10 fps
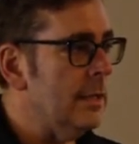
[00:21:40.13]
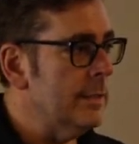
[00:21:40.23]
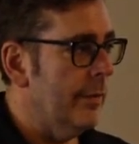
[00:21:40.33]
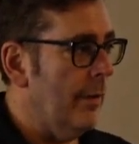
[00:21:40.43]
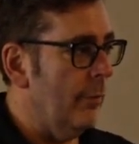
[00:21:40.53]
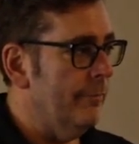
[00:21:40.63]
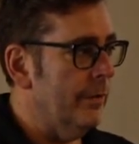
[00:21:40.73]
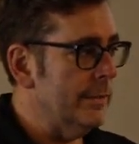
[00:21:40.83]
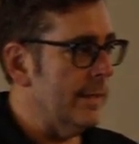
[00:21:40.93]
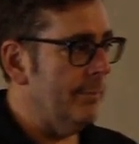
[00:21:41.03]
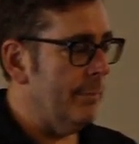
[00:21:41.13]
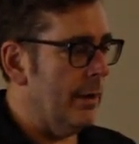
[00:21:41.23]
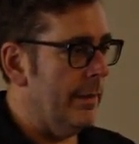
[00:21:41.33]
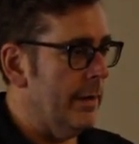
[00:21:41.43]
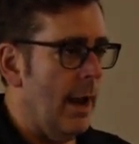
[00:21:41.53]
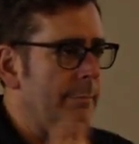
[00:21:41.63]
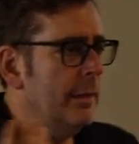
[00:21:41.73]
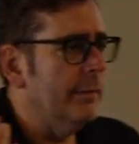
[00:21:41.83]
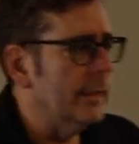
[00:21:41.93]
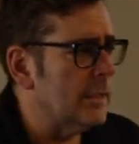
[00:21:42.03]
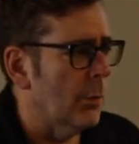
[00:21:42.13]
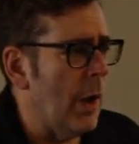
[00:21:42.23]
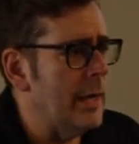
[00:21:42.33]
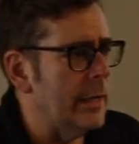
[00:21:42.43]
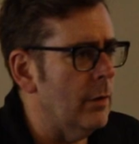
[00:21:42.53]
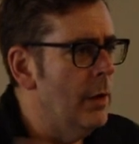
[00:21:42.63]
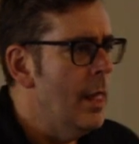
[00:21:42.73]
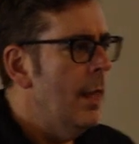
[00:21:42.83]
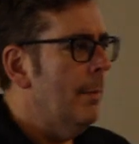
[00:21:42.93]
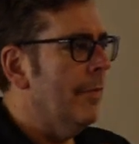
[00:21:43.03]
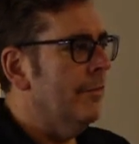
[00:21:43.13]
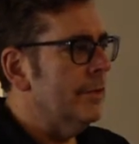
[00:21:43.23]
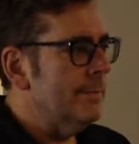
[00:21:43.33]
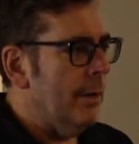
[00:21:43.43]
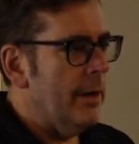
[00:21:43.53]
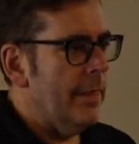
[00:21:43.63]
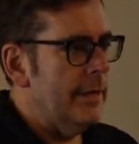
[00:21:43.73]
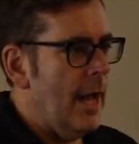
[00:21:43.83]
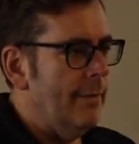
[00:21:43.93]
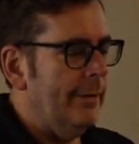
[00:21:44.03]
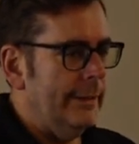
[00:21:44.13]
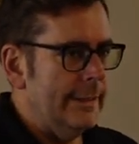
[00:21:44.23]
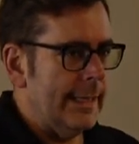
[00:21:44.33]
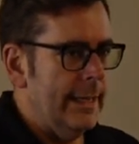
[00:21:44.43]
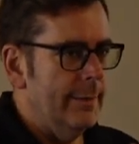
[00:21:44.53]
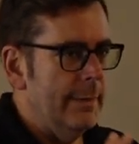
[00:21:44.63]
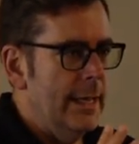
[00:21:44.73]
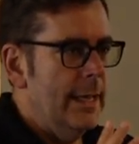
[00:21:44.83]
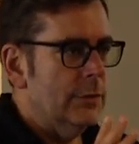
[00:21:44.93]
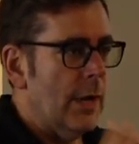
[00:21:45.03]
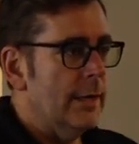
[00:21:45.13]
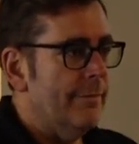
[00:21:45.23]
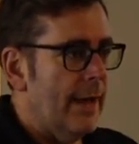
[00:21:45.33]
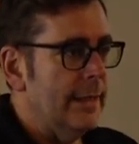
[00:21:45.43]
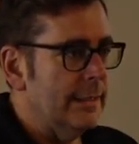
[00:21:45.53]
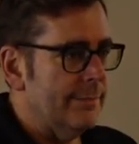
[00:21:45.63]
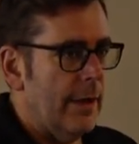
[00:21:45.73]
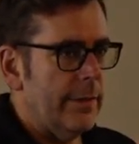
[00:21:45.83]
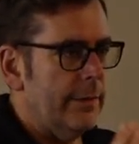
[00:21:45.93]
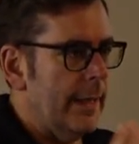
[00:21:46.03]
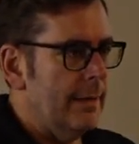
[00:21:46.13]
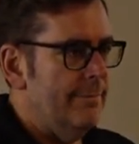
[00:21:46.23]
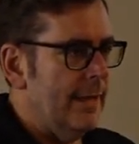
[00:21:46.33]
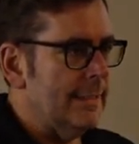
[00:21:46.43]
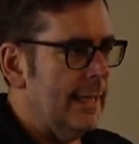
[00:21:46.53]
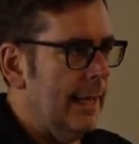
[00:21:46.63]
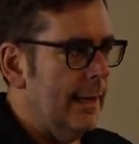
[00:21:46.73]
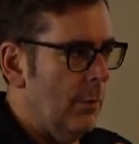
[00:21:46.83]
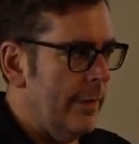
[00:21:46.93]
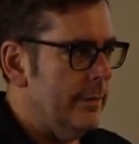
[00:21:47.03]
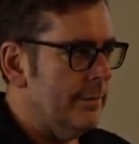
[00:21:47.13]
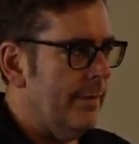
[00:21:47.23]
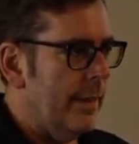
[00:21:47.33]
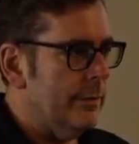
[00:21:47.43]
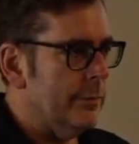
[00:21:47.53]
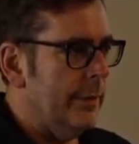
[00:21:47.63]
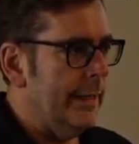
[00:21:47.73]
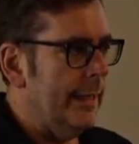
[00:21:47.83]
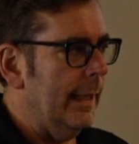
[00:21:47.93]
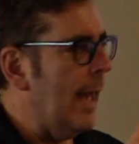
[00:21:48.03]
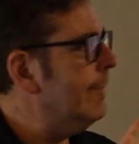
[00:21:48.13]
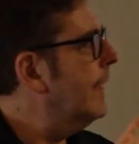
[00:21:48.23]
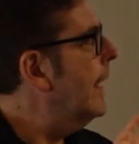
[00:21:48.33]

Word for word: So the first part of the I'm giving this away to you, but the first part of the novel is him trying to find his father, like investigating whether his father's really alive.